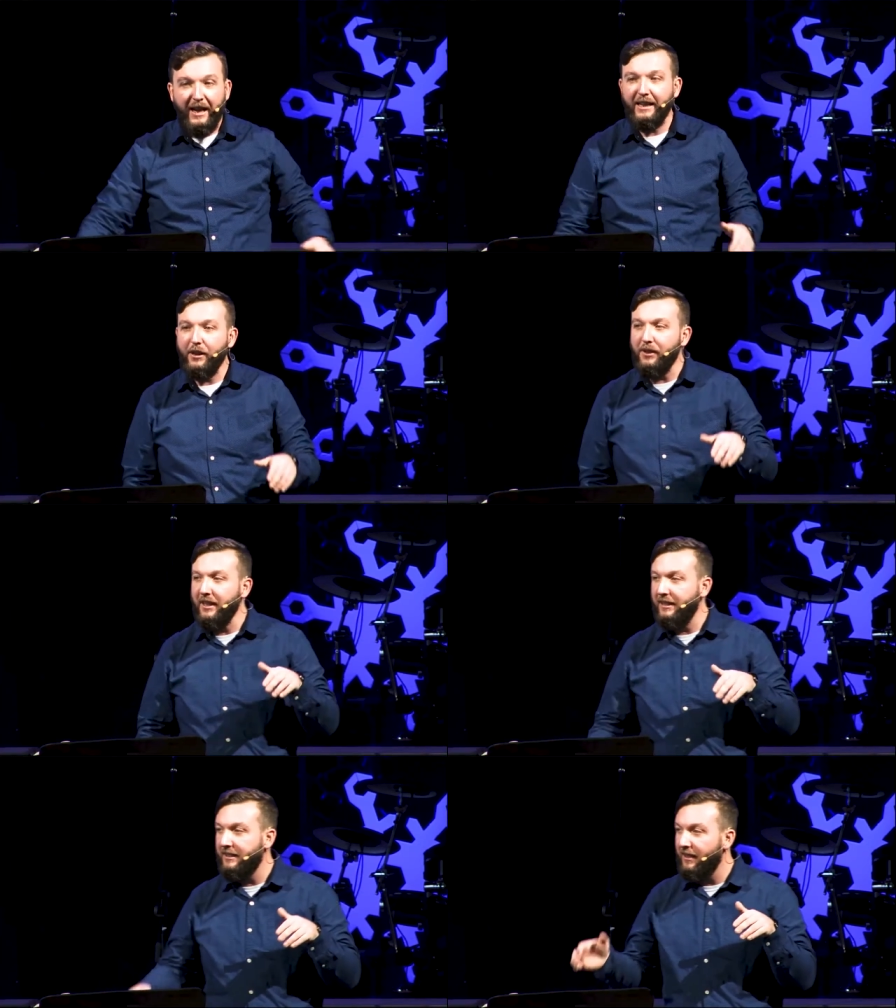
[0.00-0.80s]
And I
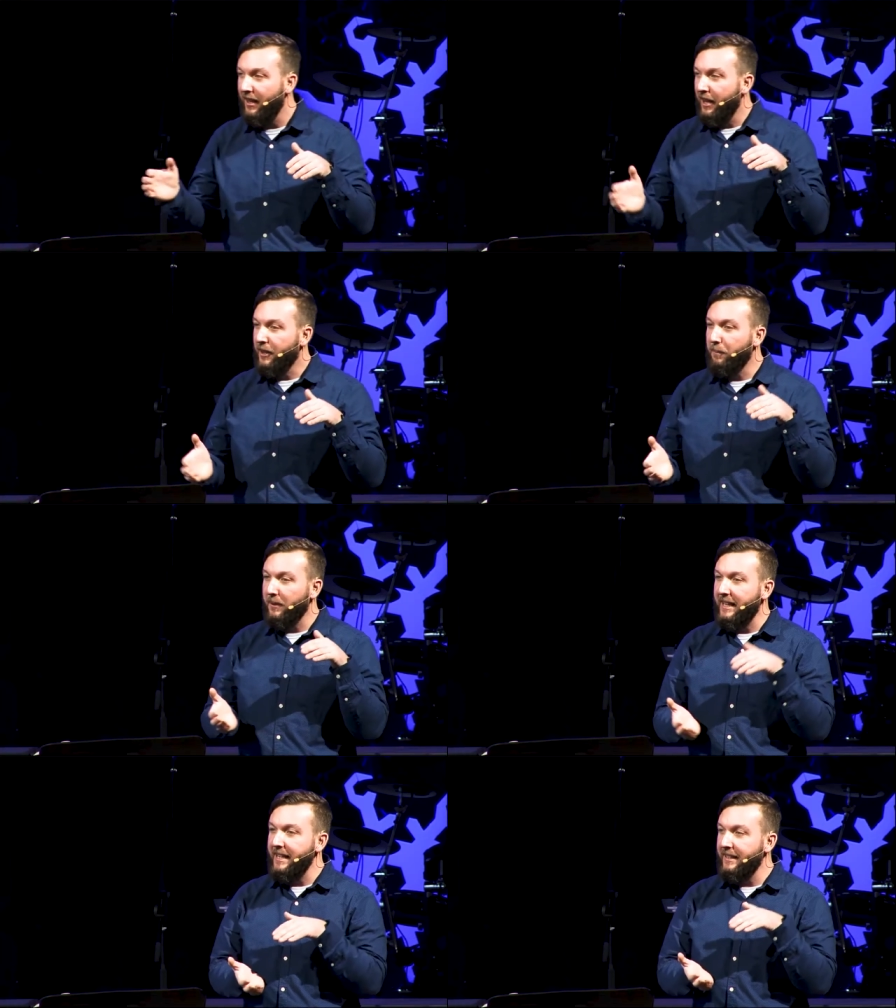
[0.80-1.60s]
realize that the
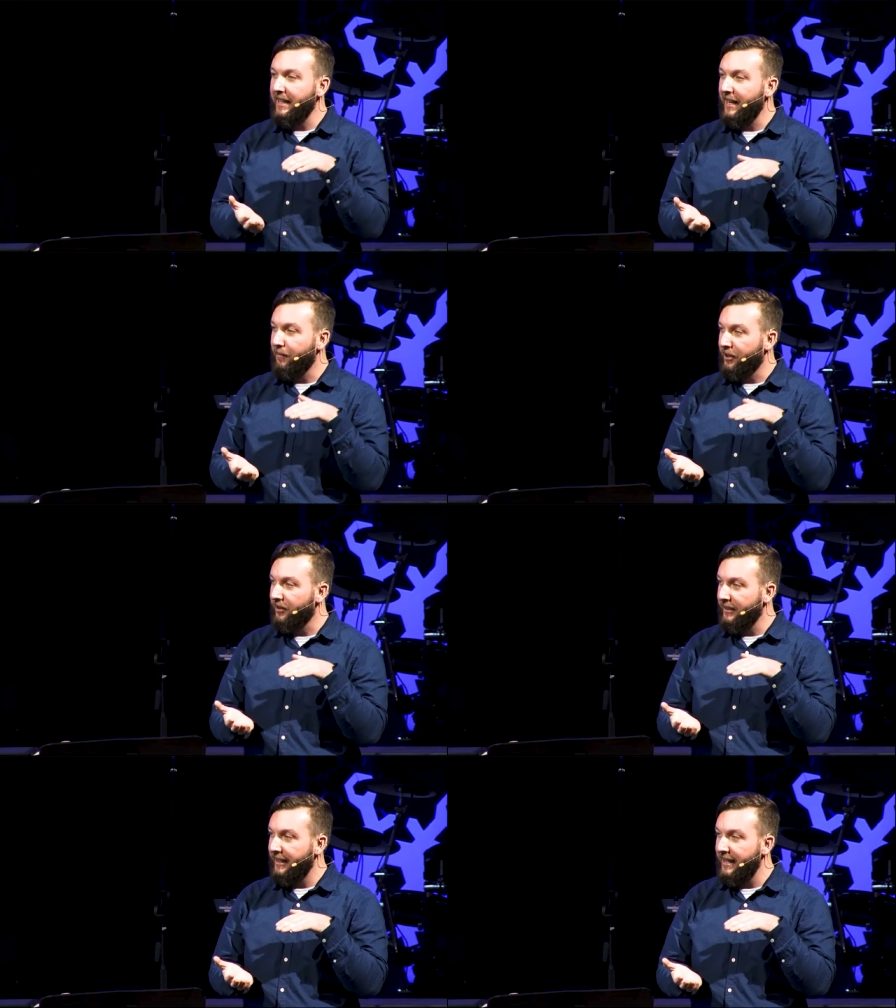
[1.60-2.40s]
plane that I am
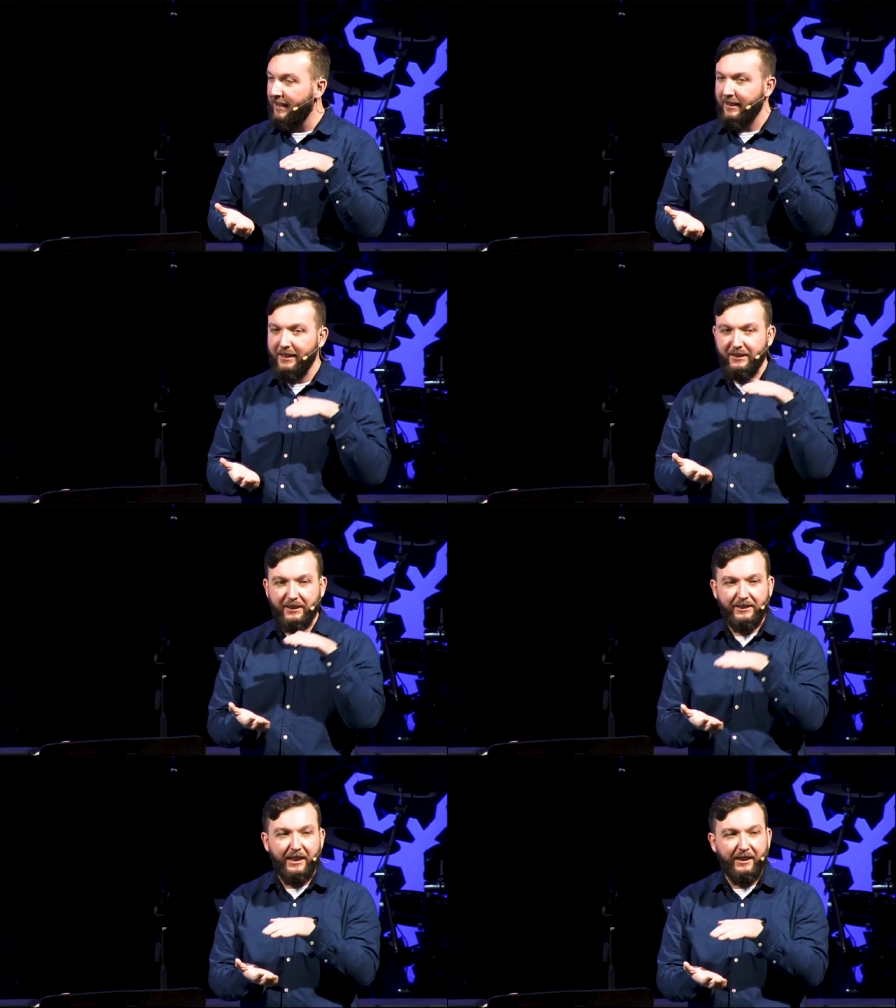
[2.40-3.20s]
currently in that is
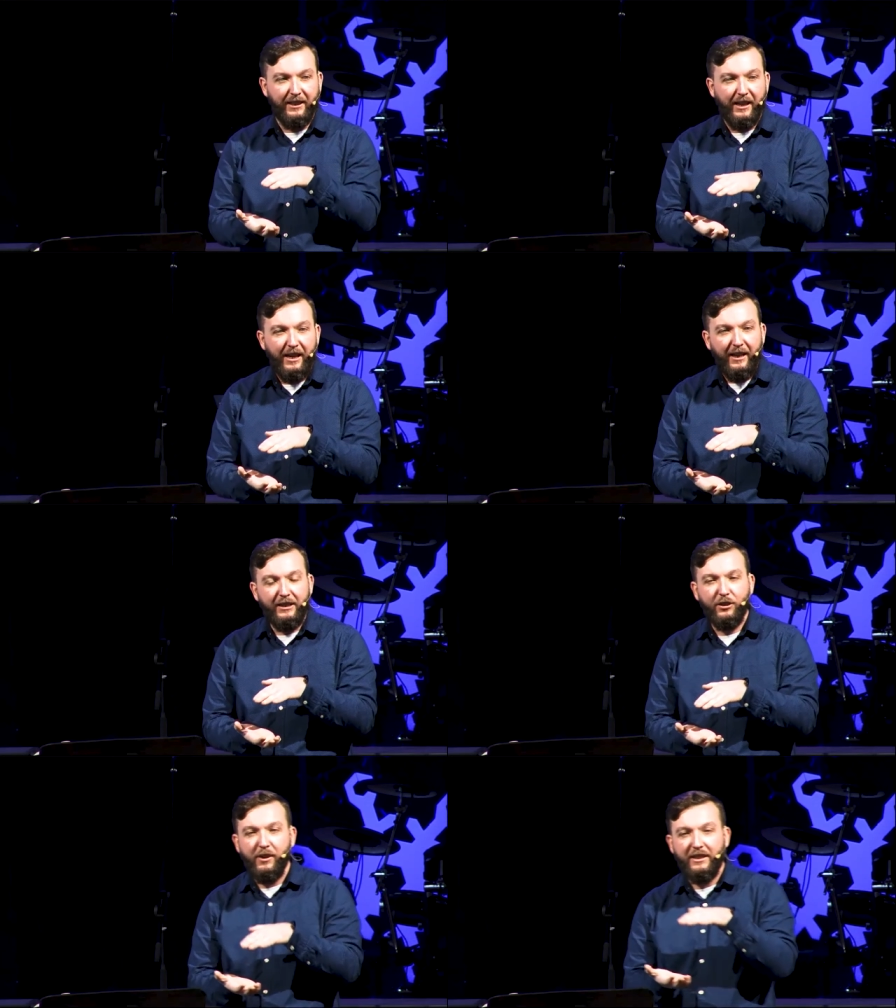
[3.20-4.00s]
descending
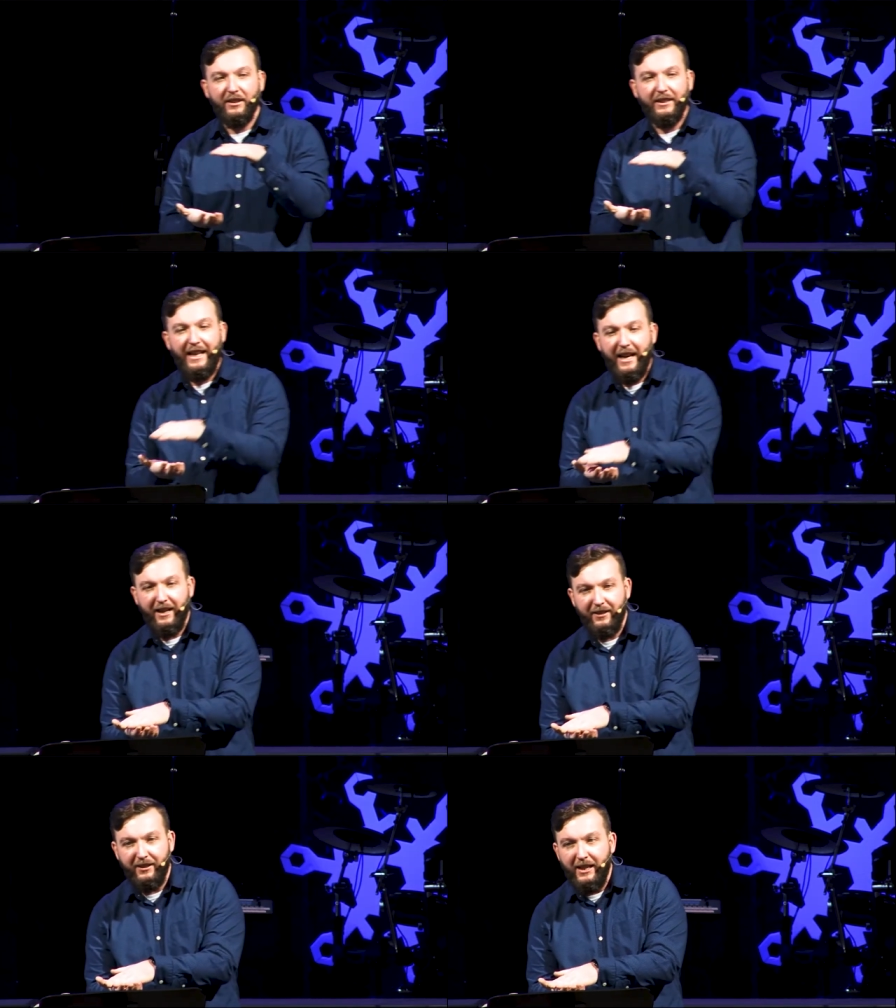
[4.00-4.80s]
is going to
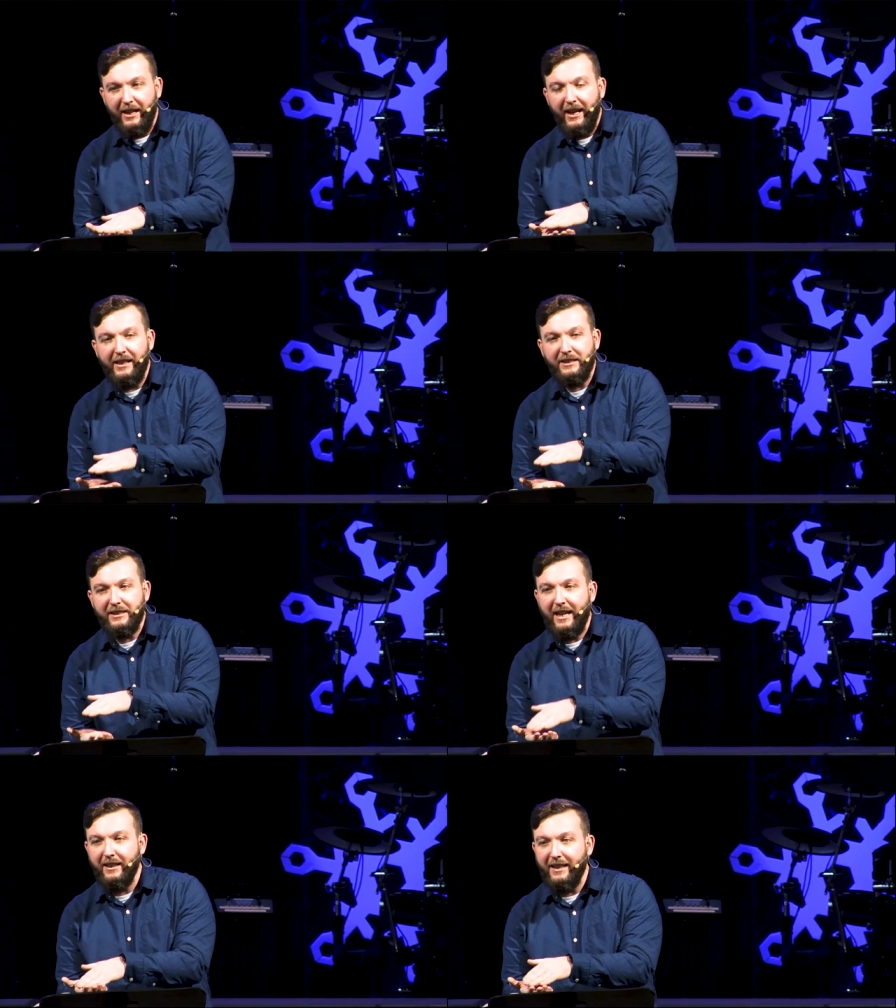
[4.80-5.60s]
land, and
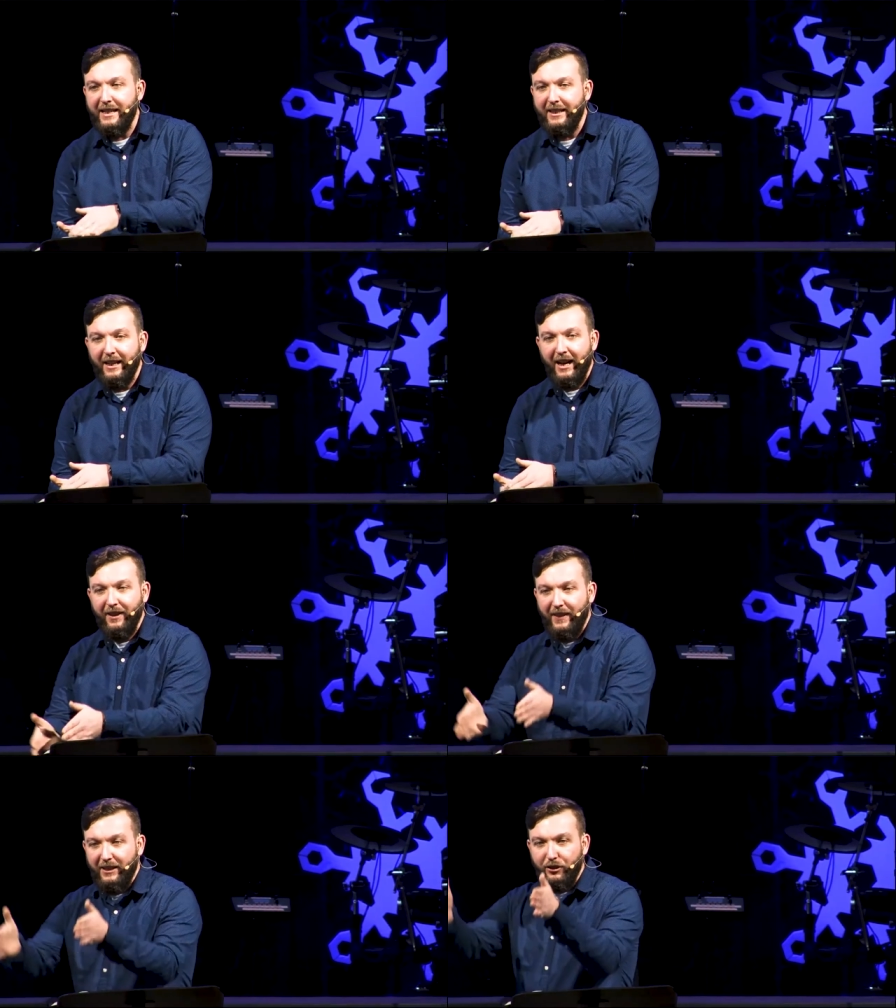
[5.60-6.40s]
it's not landing
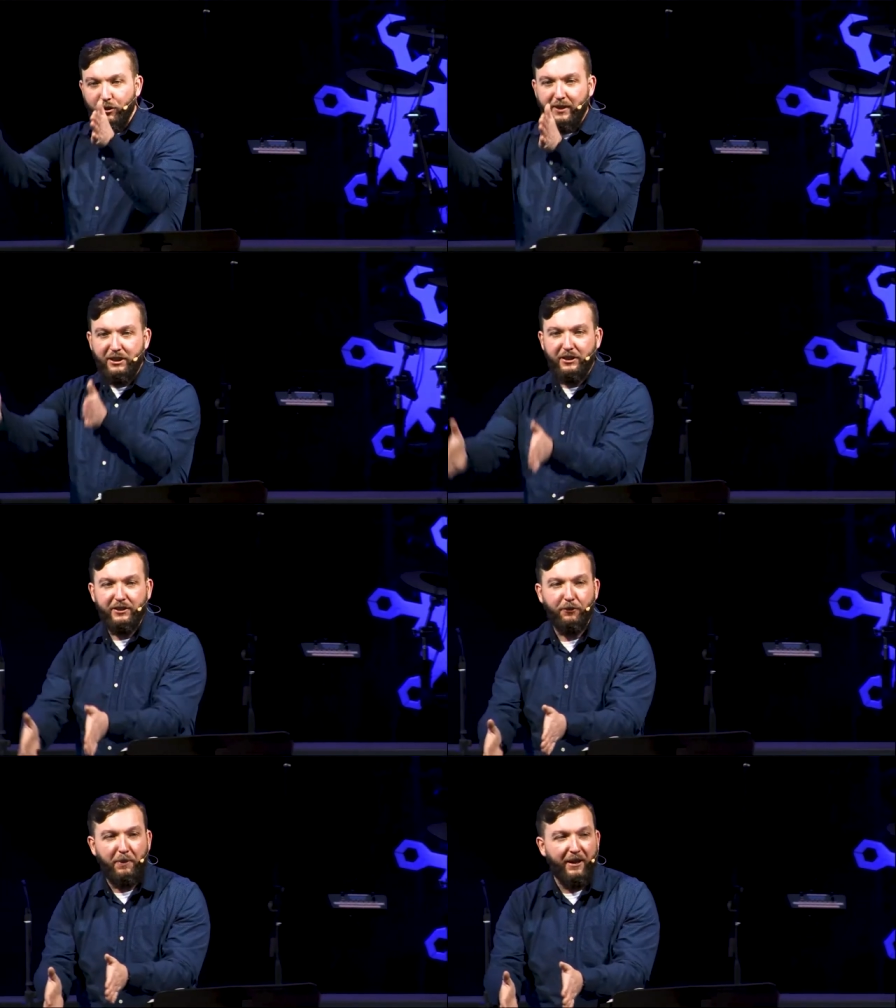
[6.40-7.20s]
on that two inches of